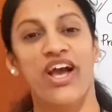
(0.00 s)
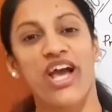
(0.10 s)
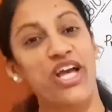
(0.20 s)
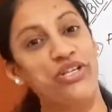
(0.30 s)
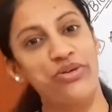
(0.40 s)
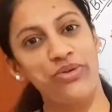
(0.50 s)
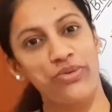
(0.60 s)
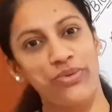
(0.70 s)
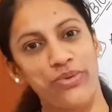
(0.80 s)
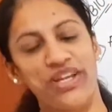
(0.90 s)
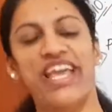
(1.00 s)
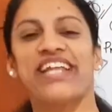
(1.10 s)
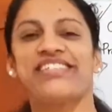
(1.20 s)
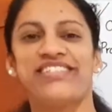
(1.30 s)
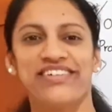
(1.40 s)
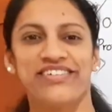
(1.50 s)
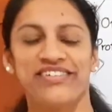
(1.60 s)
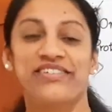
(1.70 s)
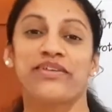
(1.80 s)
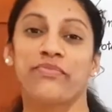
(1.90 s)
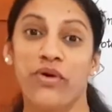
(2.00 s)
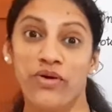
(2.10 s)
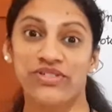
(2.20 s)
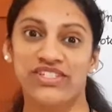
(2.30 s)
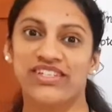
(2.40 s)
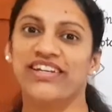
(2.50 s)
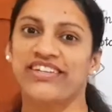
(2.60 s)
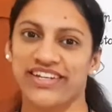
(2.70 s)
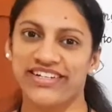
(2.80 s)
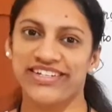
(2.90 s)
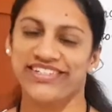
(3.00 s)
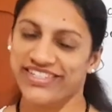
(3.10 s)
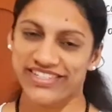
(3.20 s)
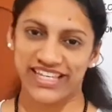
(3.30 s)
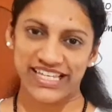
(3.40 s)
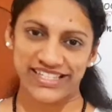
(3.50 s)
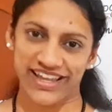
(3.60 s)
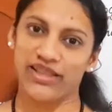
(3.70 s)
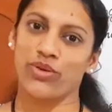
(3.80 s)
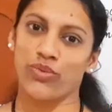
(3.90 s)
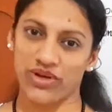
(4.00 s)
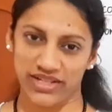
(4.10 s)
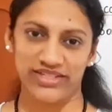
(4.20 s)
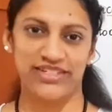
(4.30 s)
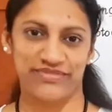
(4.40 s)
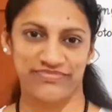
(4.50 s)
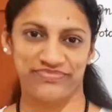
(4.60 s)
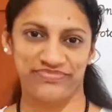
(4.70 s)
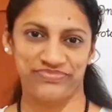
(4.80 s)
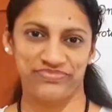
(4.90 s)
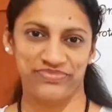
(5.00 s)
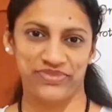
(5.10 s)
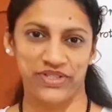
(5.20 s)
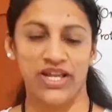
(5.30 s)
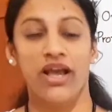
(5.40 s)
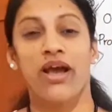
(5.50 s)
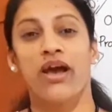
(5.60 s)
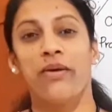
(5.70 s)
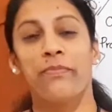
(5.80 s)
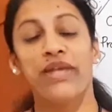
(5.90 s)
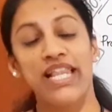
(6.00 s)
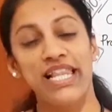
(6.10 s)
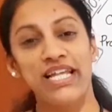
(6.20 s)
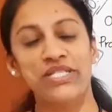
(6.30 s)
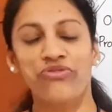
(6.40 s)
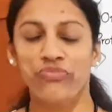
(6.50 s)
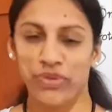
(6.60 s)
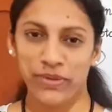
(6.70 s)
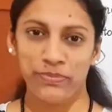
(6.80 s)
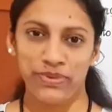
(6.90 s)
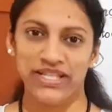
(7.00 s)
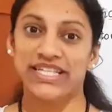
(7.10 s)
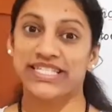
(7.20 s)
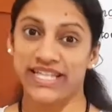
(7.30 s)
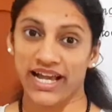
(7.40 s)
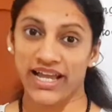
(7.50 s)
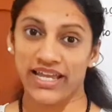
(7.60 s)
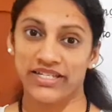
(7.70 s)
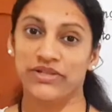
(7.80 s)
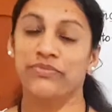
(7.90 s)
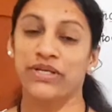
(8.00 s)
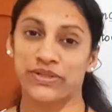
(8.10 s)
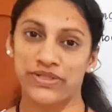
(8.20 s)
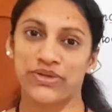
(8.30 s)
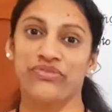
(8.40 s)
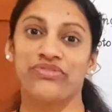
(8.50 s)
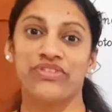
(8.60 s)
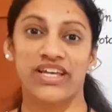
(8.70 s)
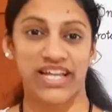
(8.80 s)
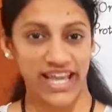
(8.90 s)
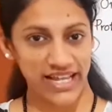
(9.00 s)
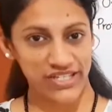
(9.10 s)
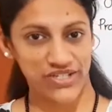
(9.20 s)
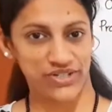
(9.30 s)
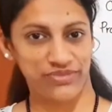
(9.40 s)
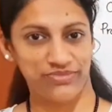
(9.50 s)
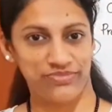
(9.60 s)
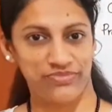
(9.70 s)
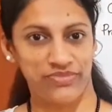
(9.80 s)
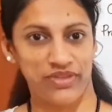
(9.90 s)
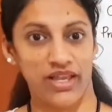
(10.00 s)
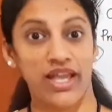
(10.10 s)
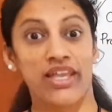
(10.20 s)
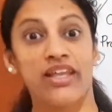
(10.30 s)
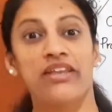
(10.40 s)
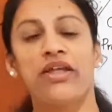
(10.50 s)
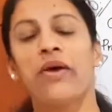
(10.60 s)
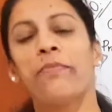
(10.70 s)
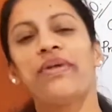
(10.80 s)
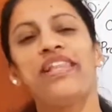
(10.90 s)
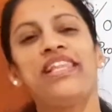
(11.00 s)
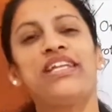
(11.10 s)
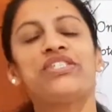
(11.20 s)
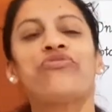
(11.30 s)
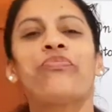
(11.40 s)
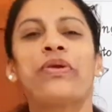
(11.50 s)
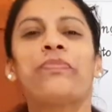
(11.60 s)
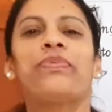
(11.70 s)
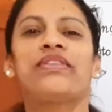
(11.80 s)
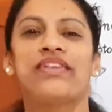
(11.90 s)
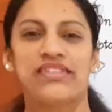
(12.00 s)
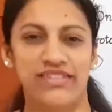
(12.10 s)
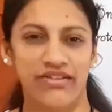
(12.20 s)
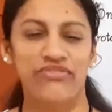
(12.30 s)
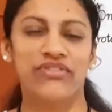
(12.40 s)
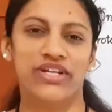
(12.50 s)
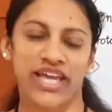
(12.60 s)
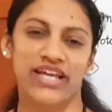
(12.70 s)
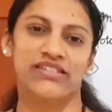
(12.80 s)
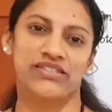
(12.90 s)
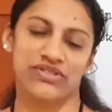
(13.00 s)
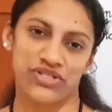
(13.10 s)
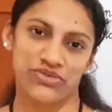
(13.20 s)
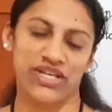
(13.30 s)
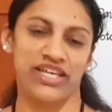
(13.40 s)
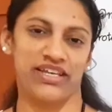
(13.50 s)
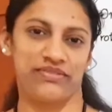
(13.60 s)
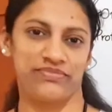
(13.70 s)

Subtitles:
And you know, cancer is the most dreaded disease in the world. Millions of people died because of cancer. Again, millions of people suffer cancer today.